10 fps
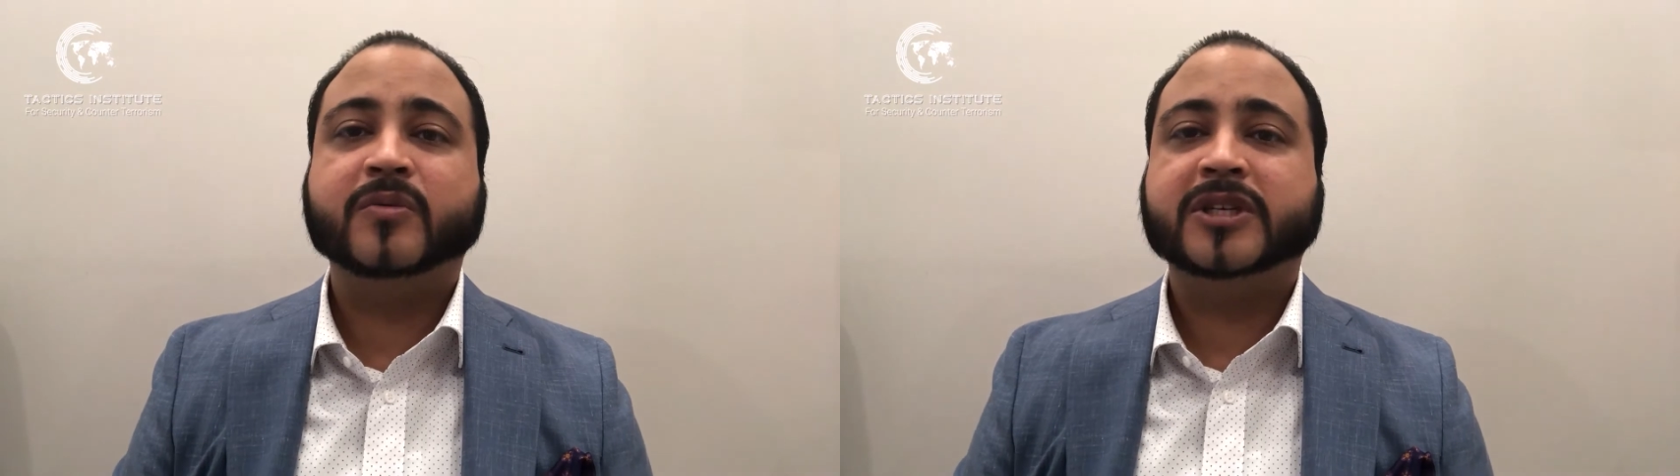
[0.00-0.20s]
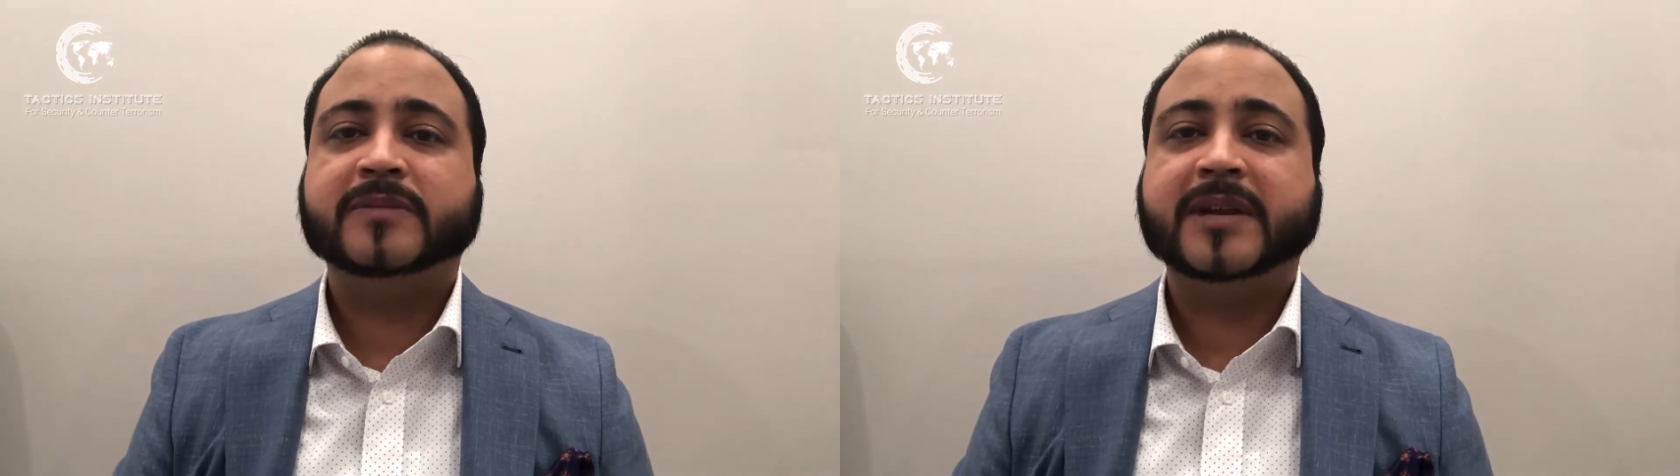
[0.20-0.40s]

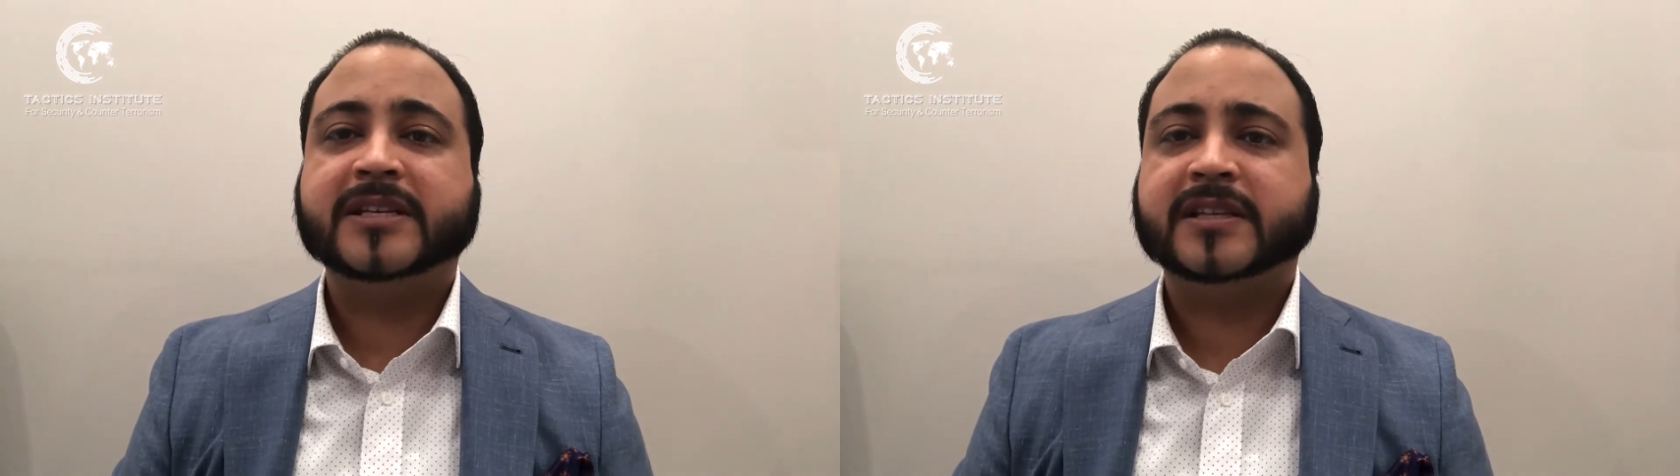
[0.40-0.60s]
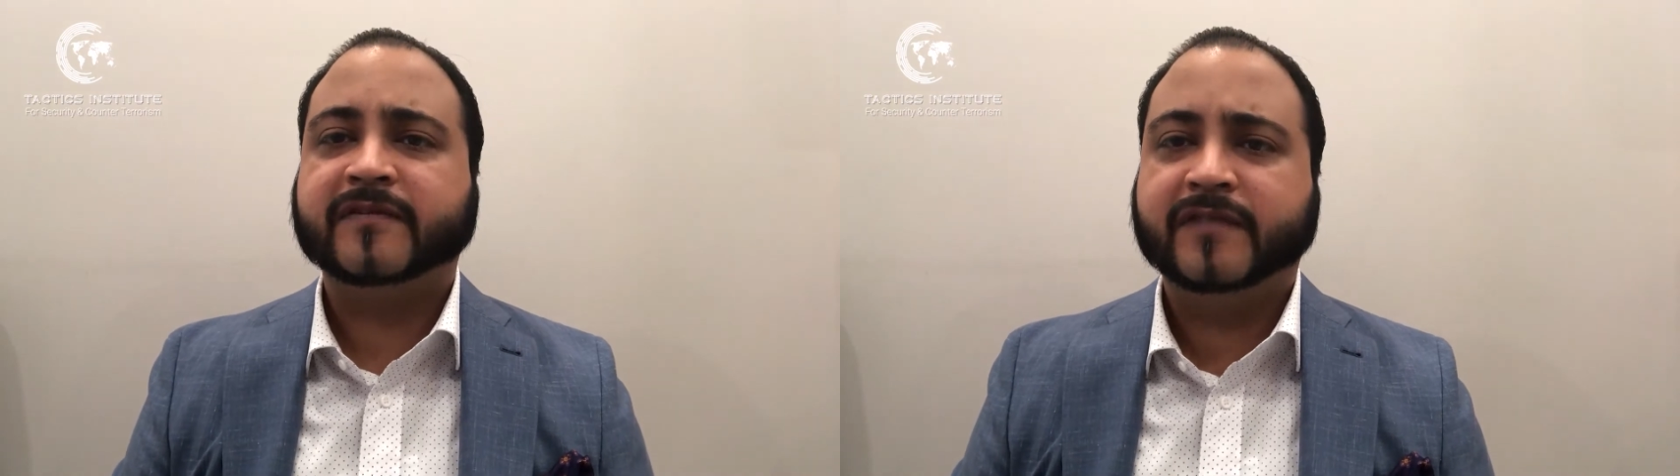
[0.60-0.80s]
which
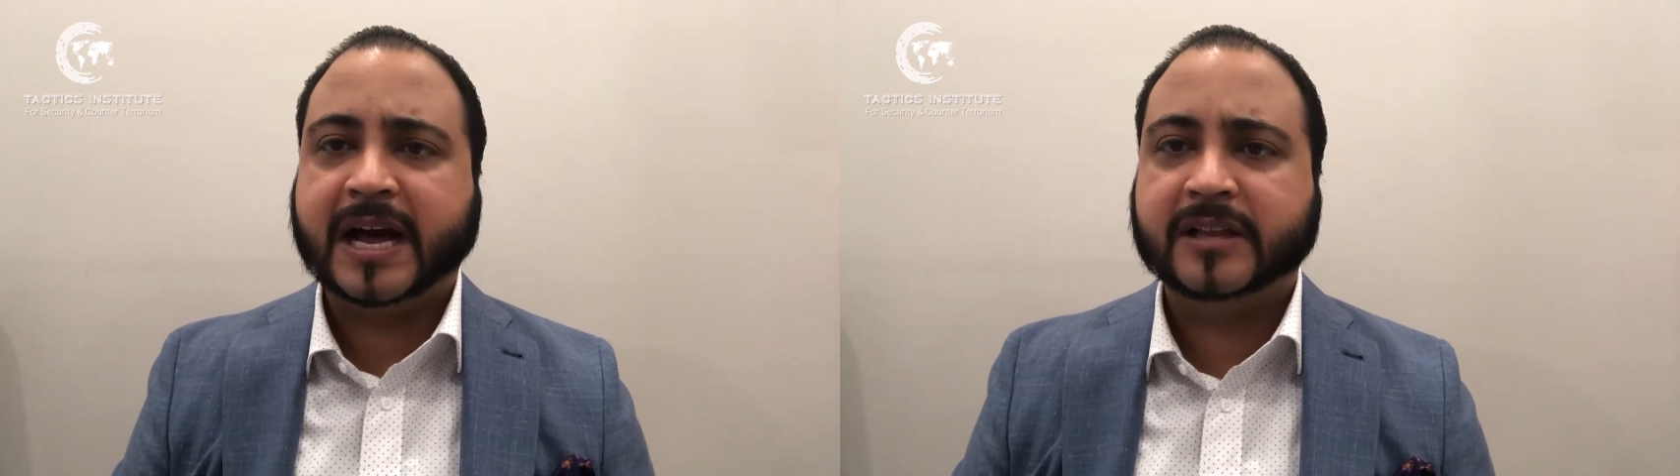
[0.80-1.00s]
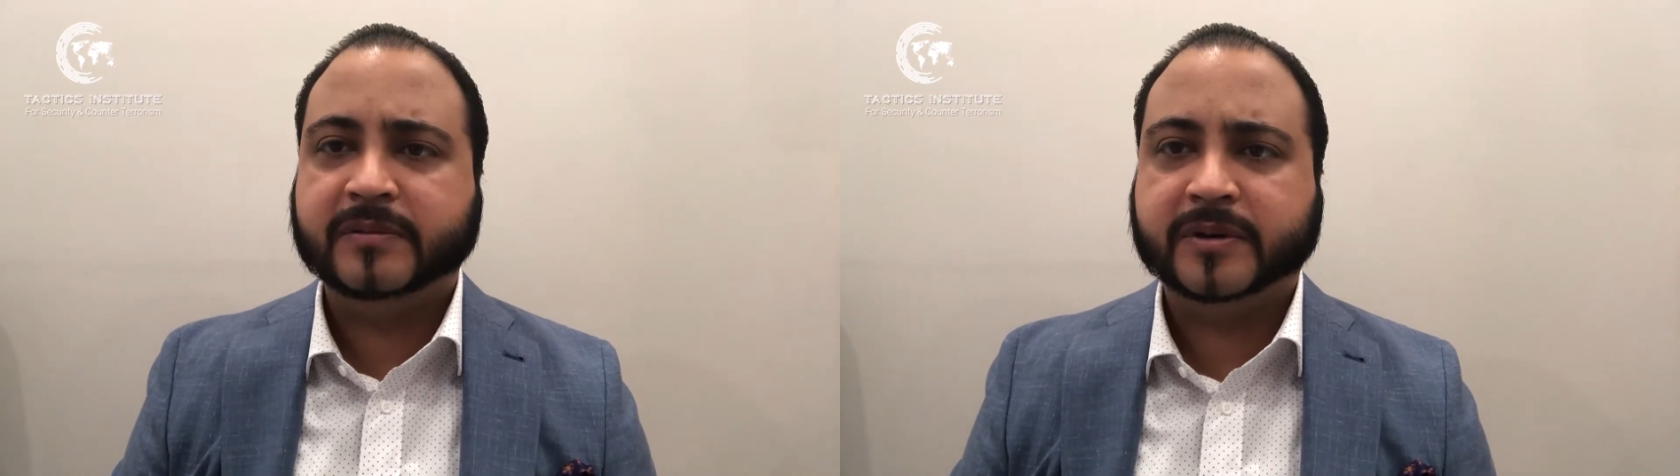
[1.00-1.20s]
makes it
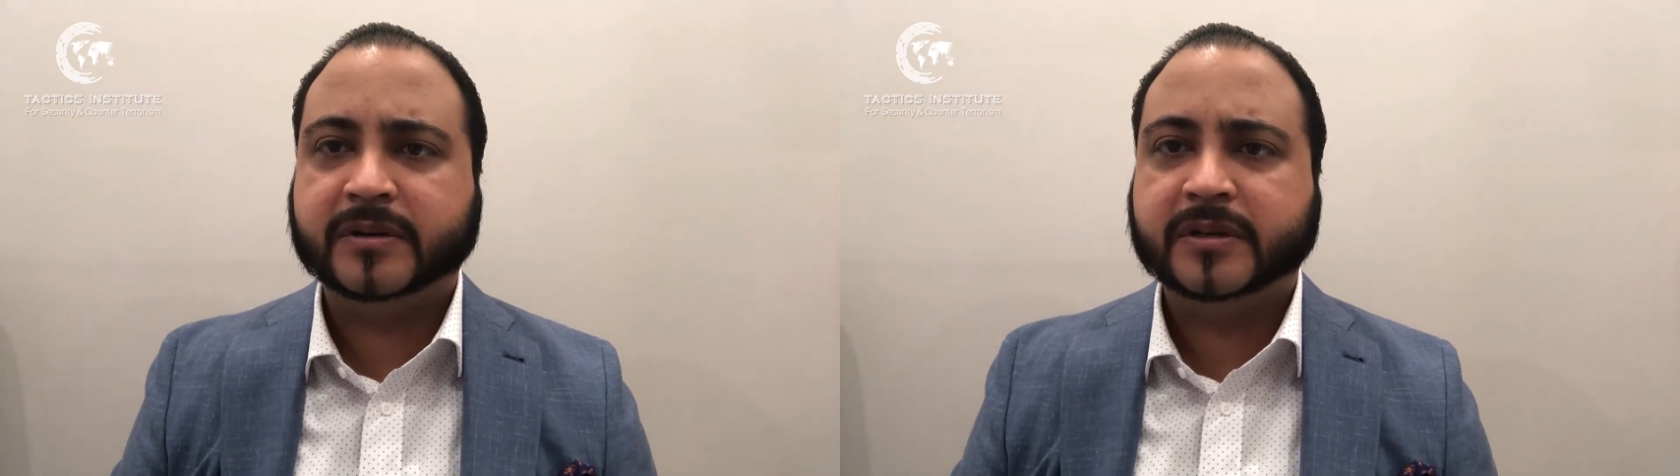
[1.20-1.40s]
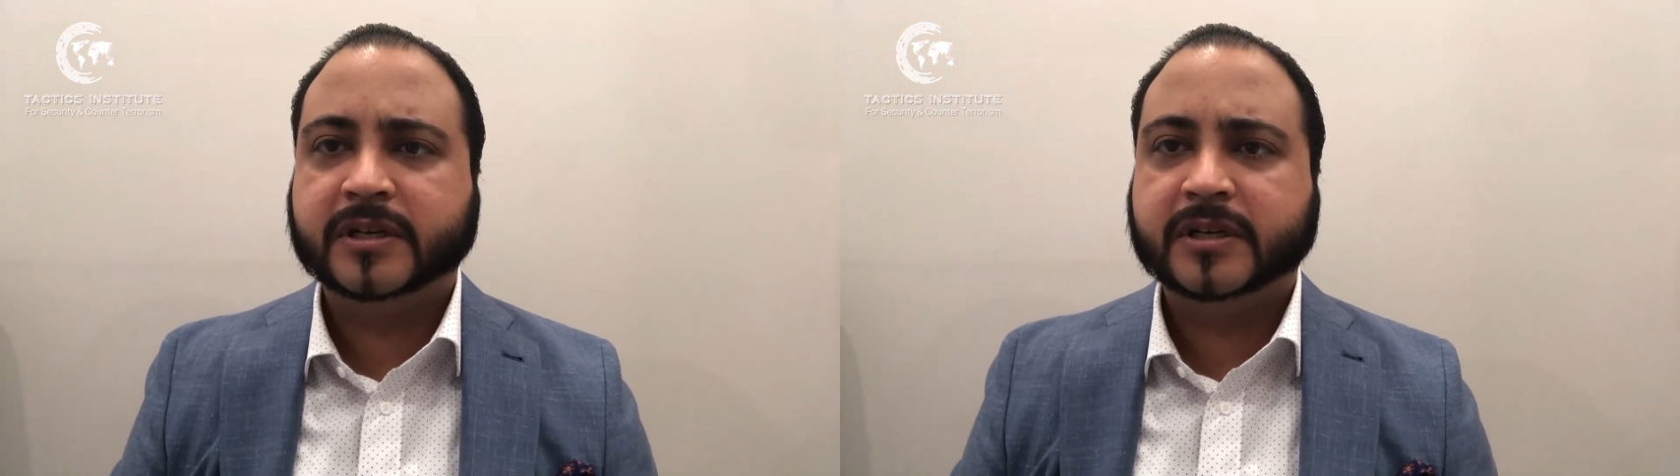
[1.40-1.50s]
valuable.